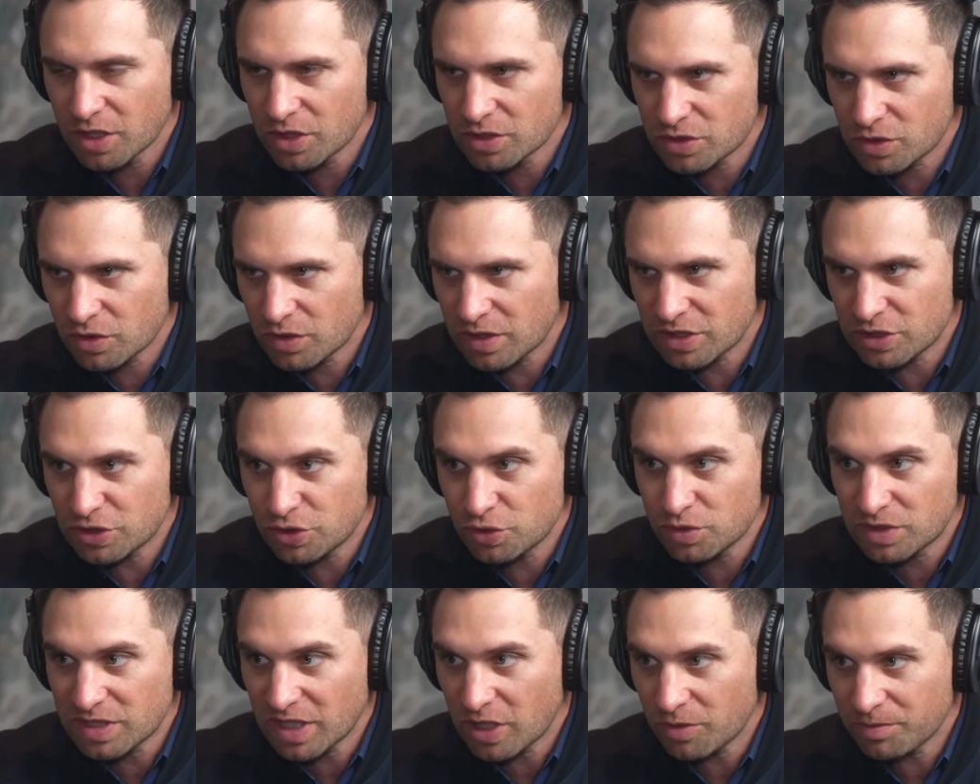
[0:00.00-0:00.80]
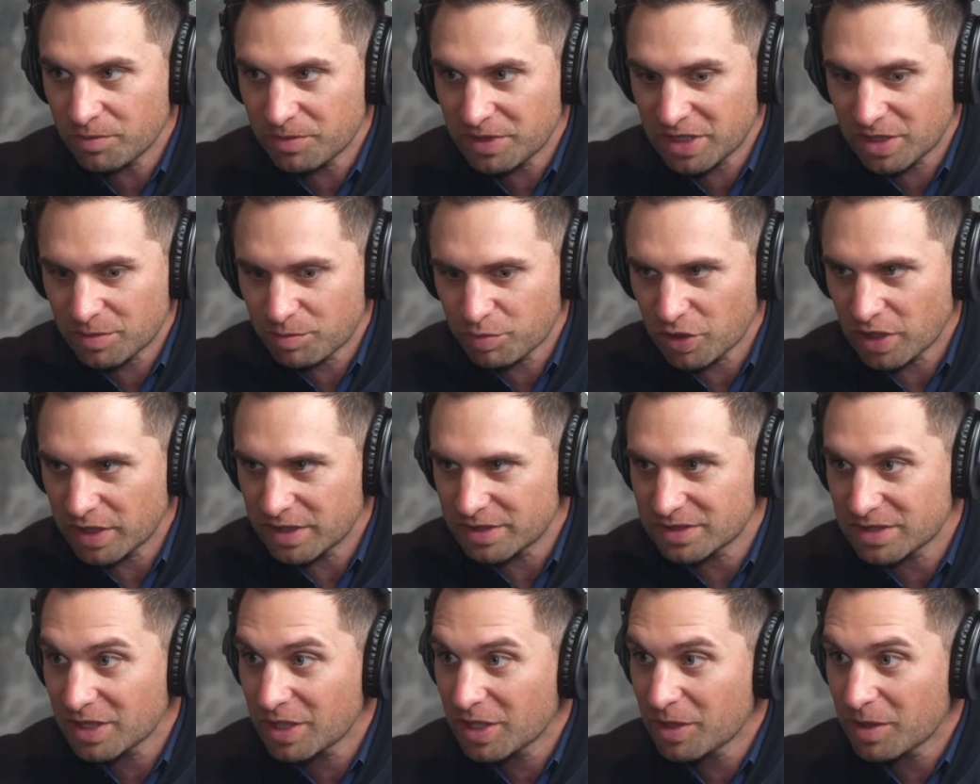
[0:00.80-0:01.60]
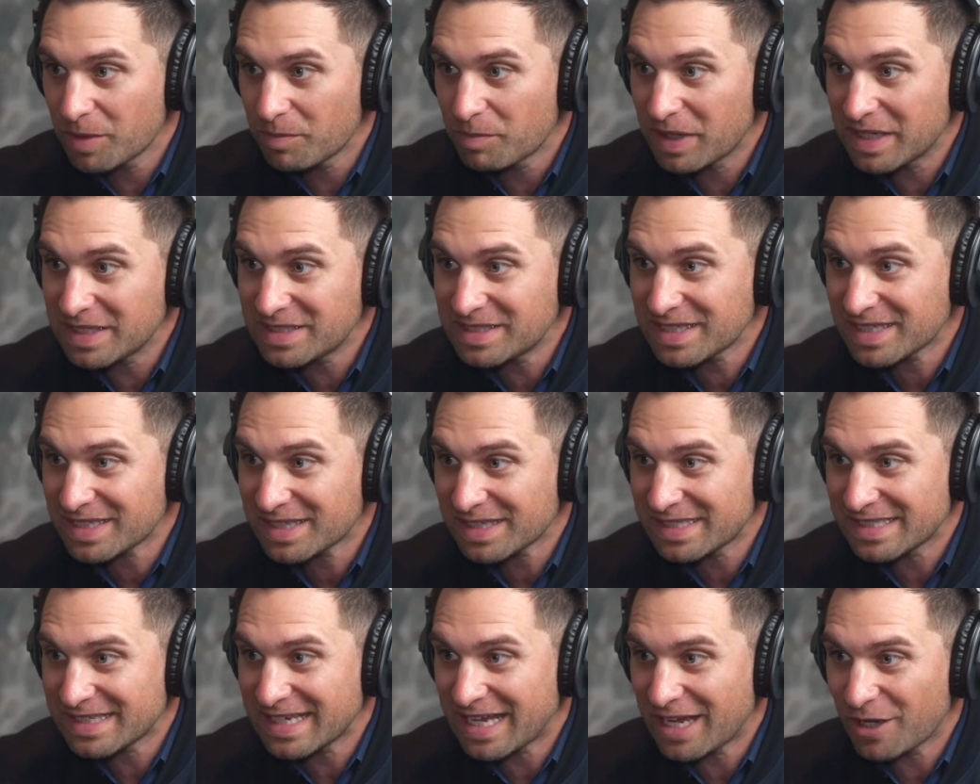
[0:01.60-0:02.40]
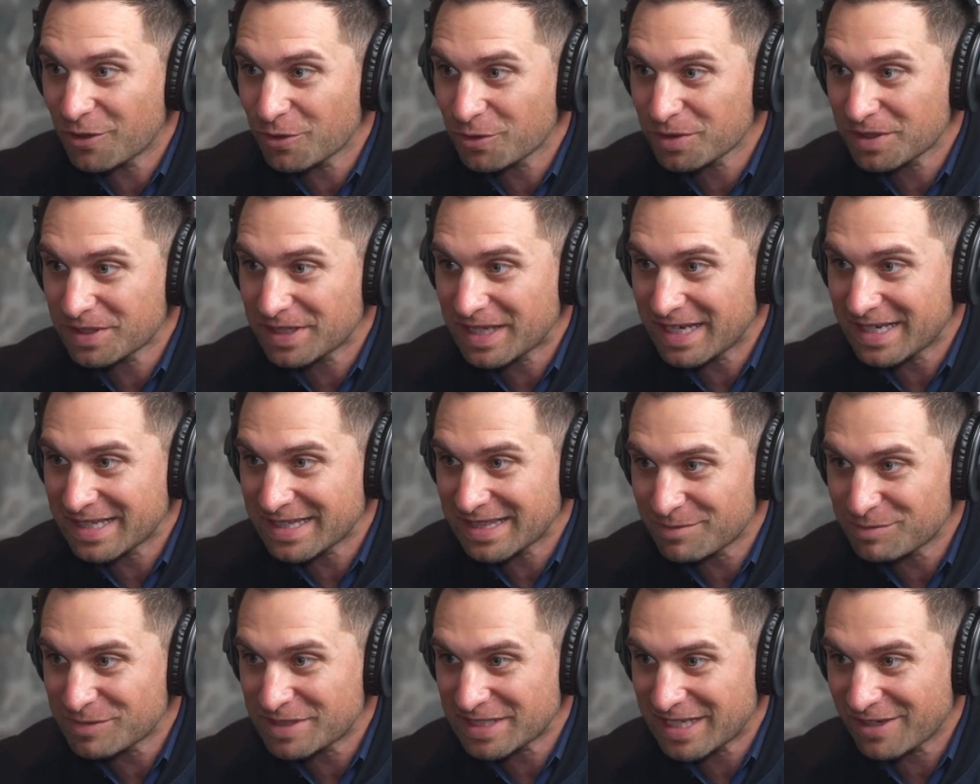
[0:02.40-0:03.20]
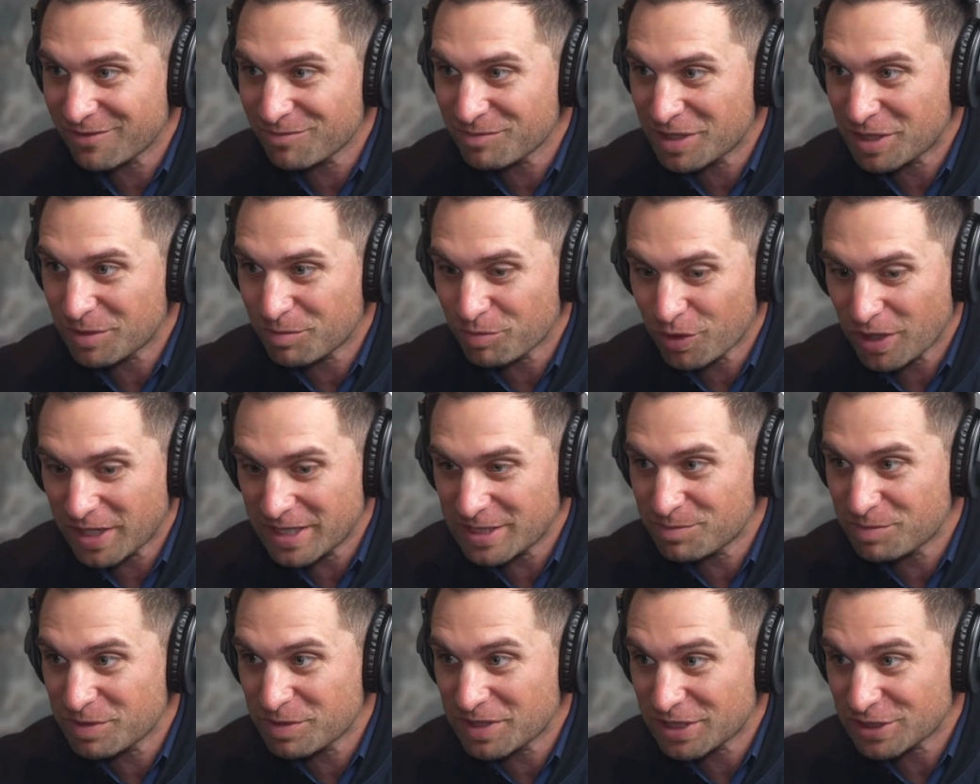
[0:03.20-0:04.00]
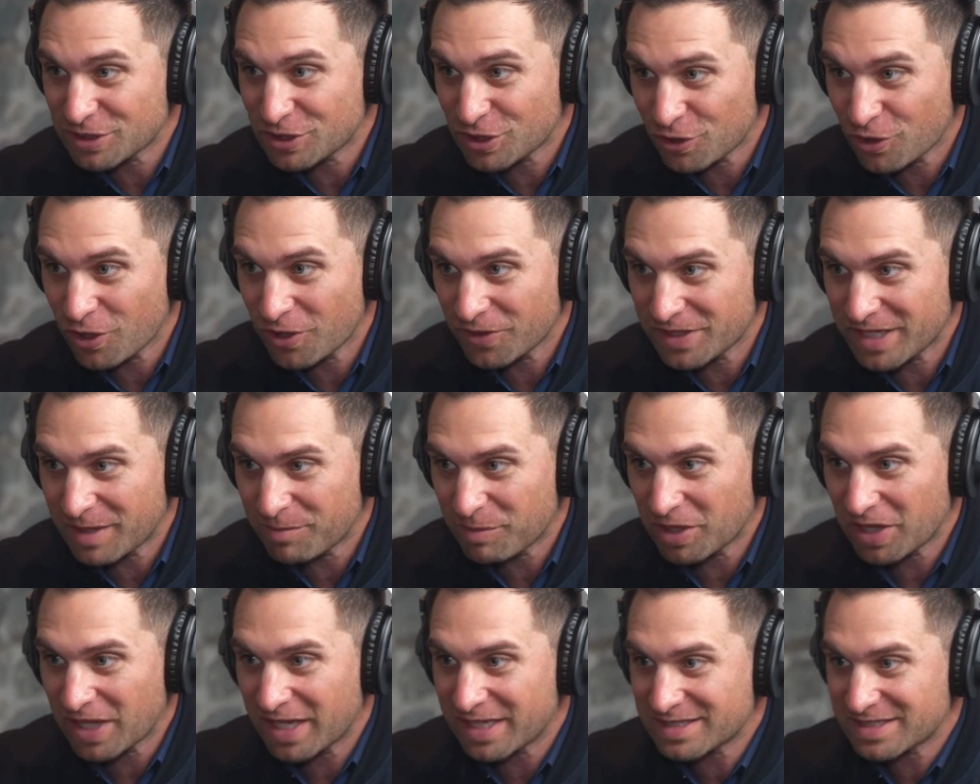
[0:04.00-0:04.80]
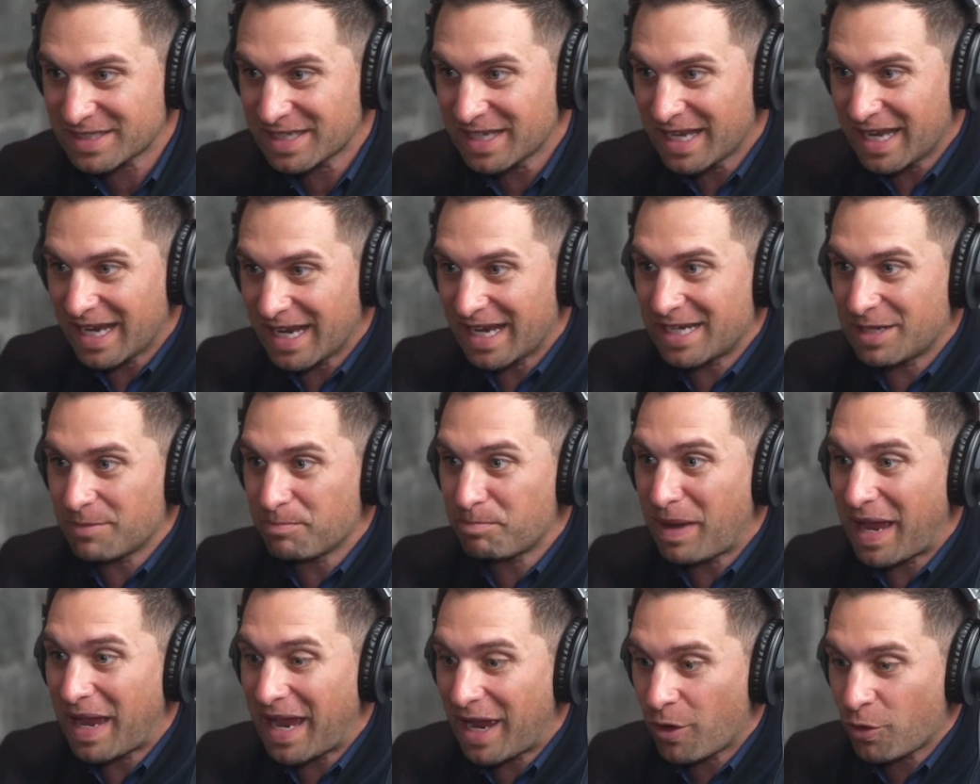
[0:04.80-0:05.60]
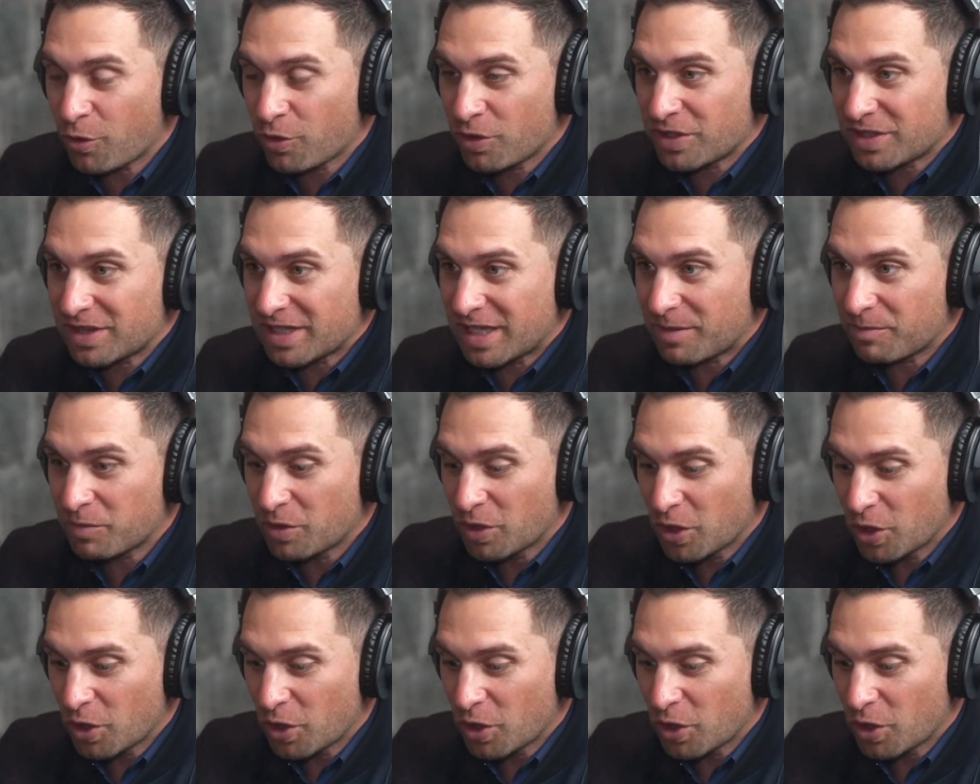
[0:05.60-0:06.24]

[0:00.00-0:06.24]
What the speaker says: So then you tell me the price. Basically now getting them to give me the price because they're on the MLS and empowering them